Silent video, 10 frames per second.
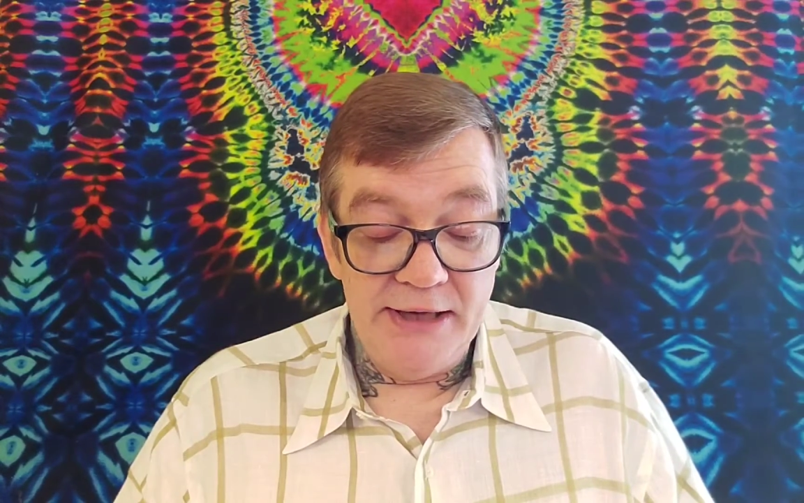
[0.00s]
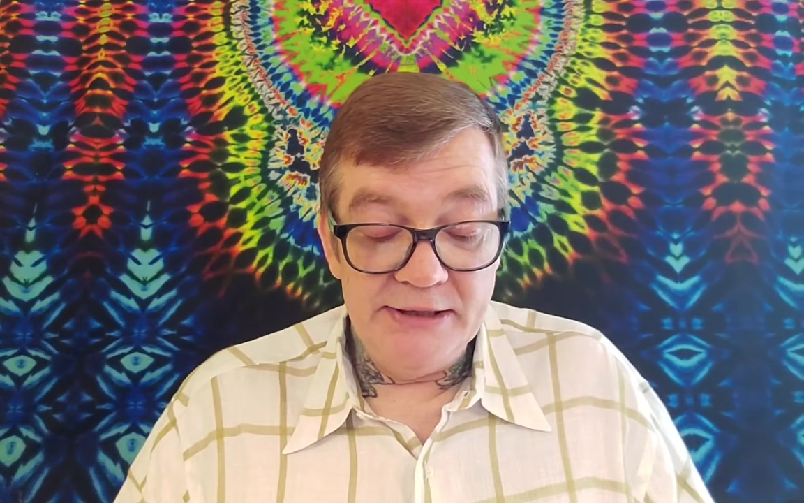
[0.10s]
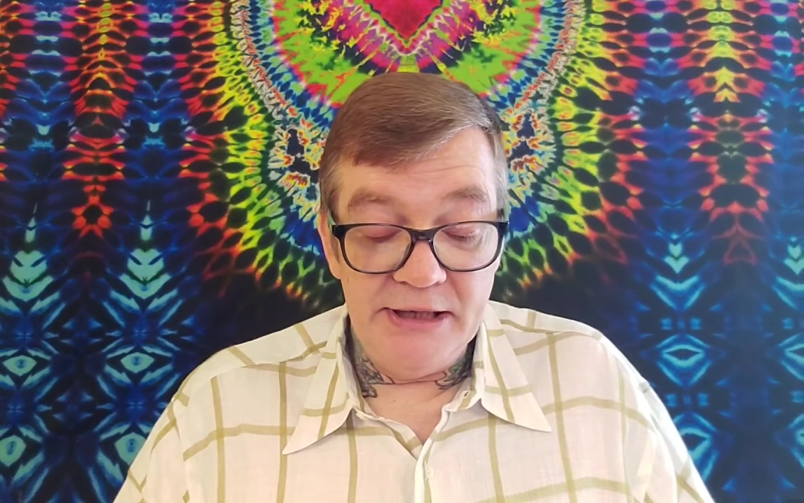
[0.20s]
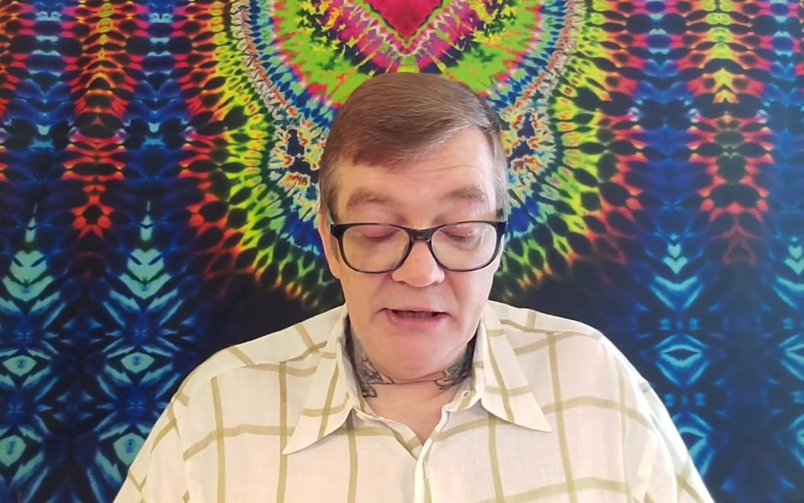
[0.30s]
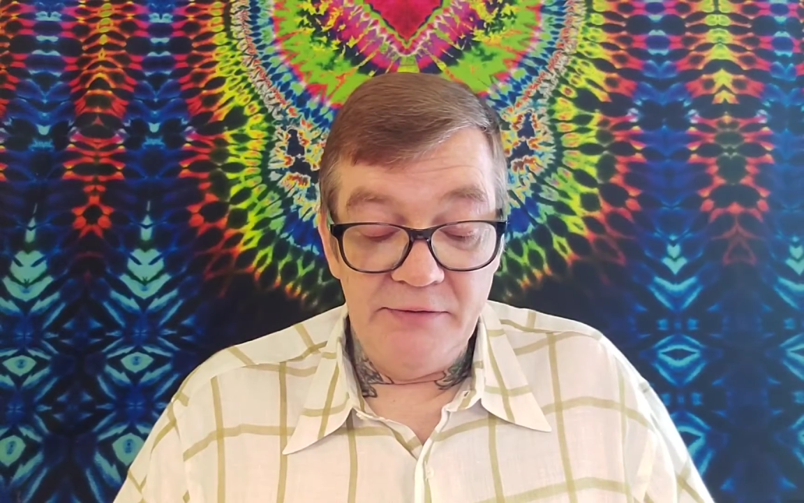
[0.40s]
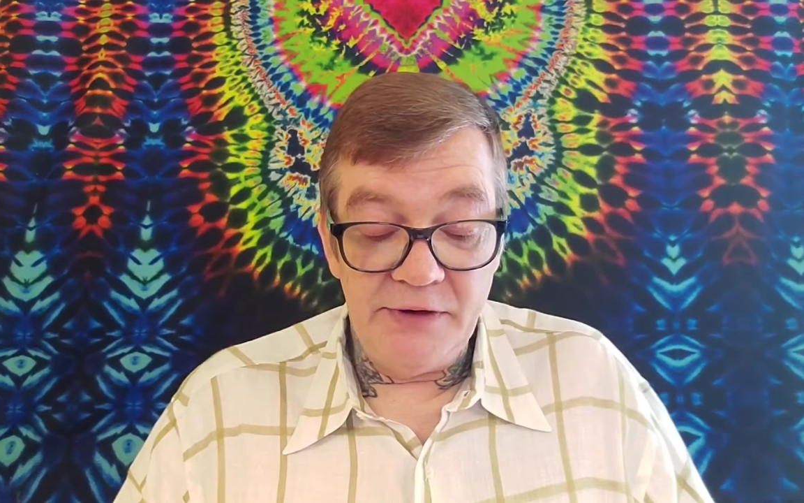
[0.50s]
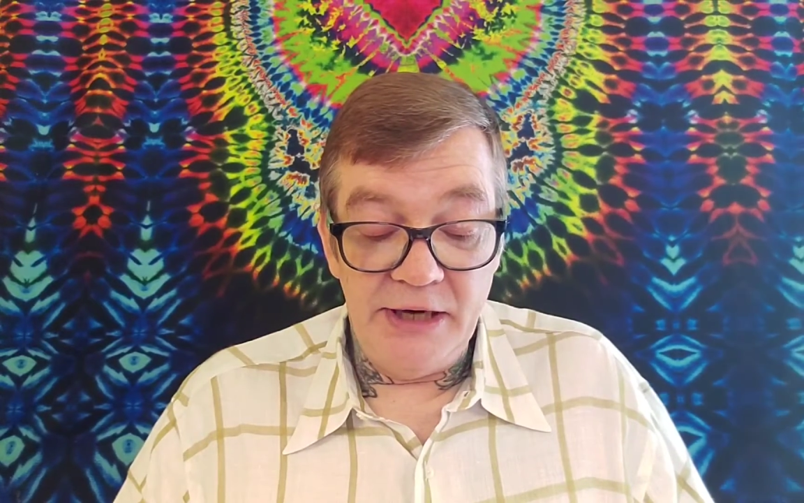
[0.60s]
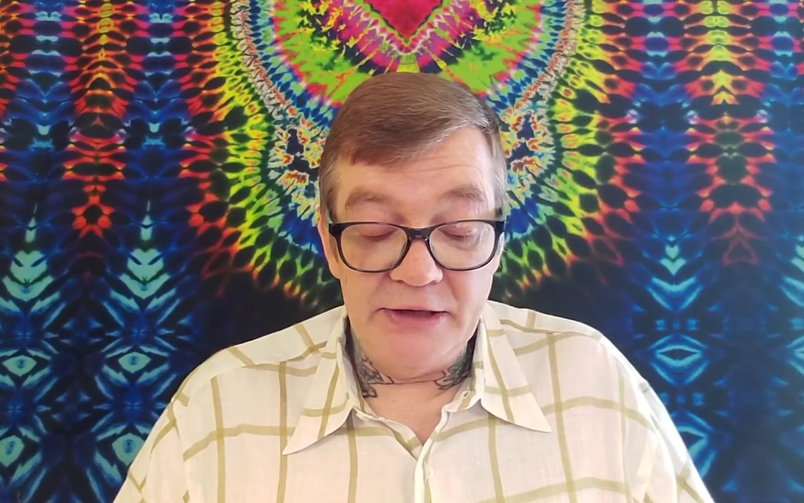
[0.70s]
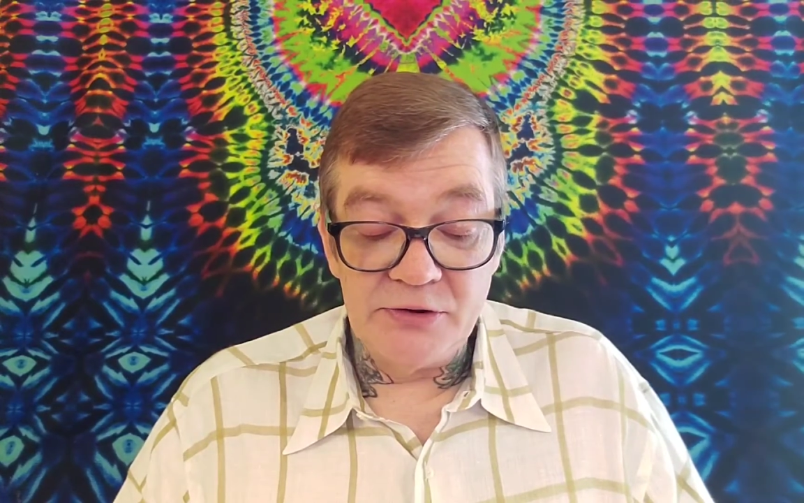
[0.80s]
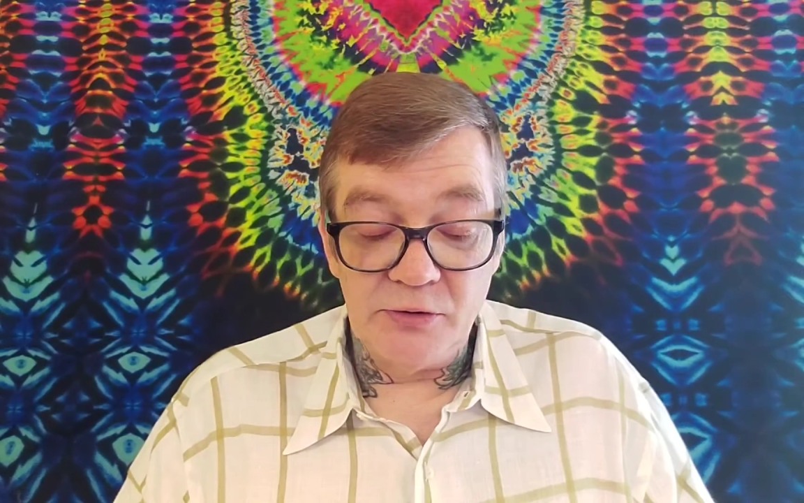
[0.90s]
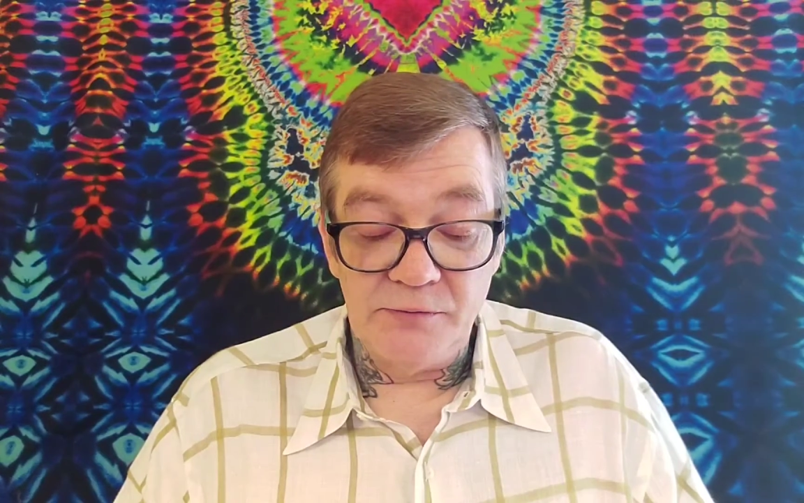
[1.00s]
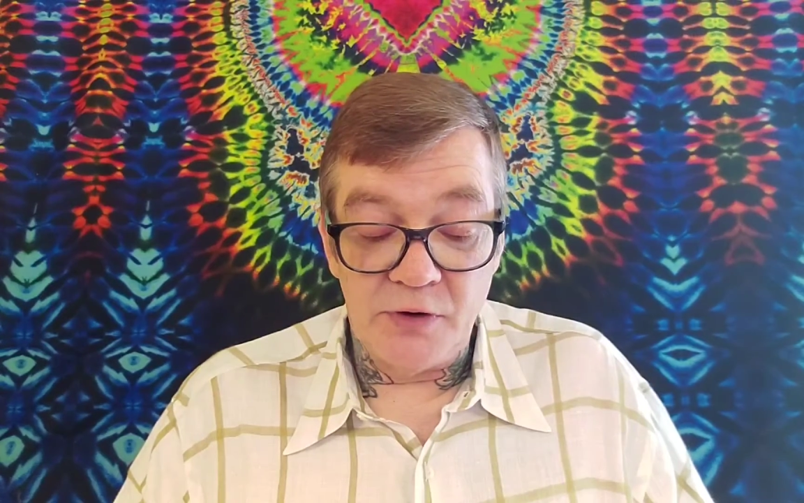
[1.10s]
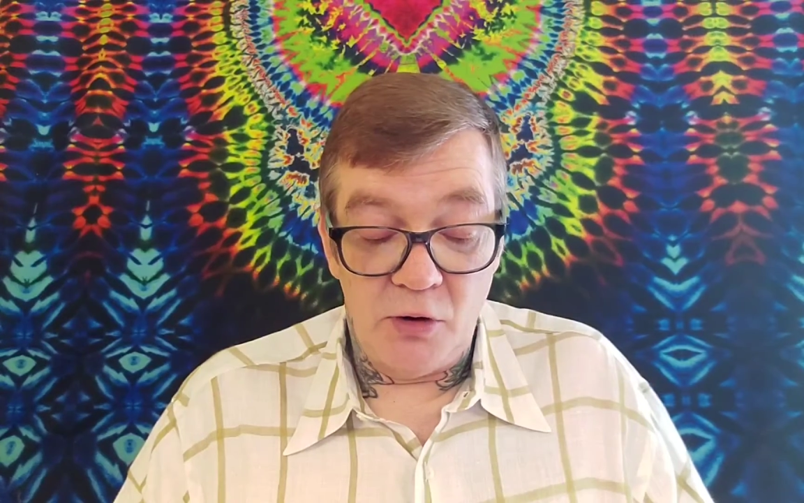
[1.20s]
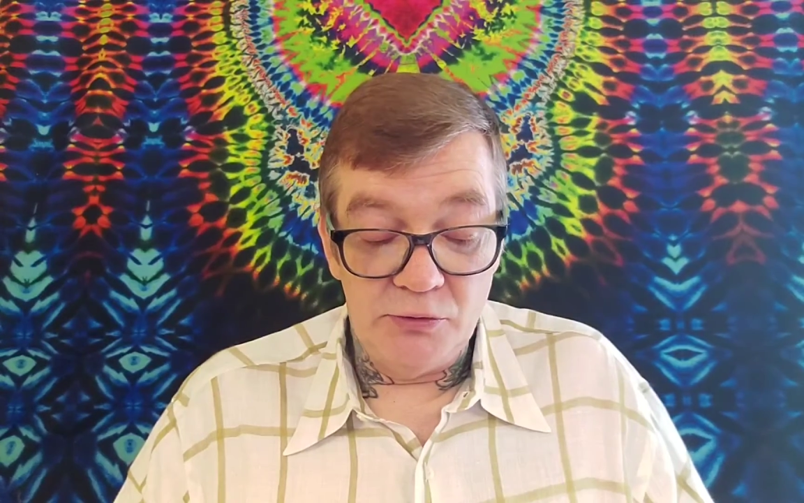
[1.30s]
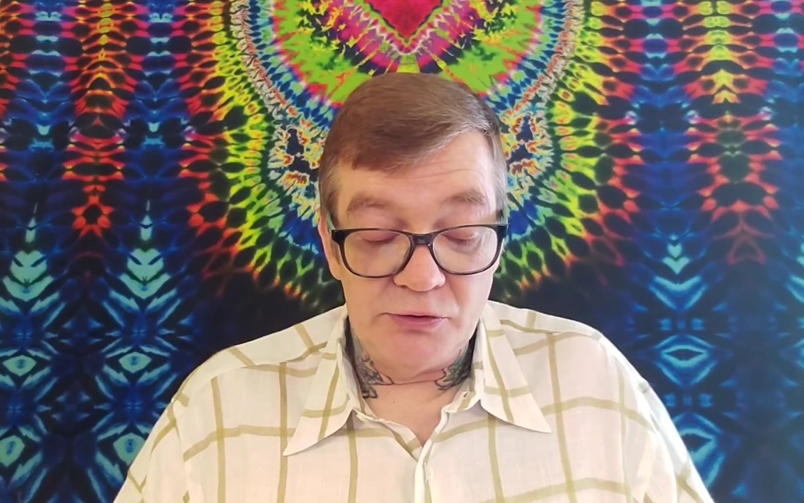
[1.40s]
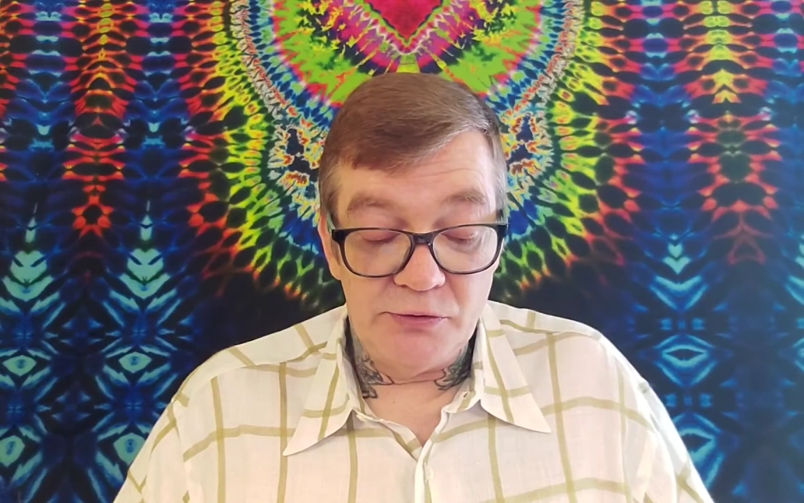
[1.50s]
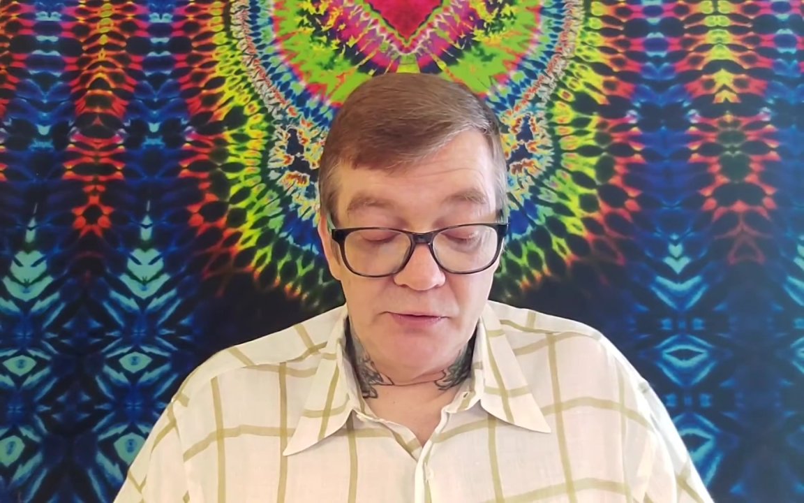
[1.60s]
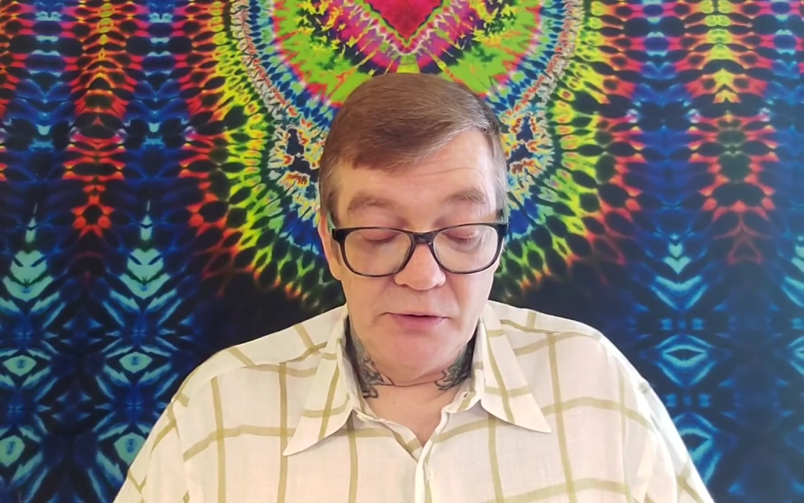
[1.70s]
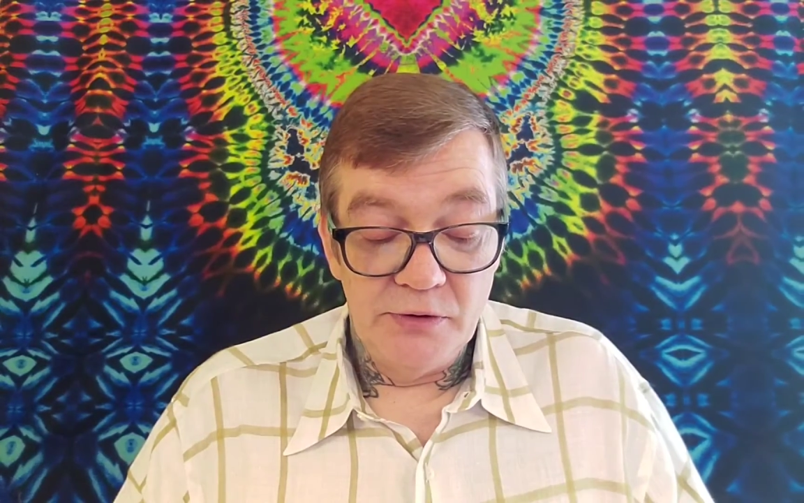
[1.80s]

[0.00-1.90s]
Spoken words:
idea of the nature of culture.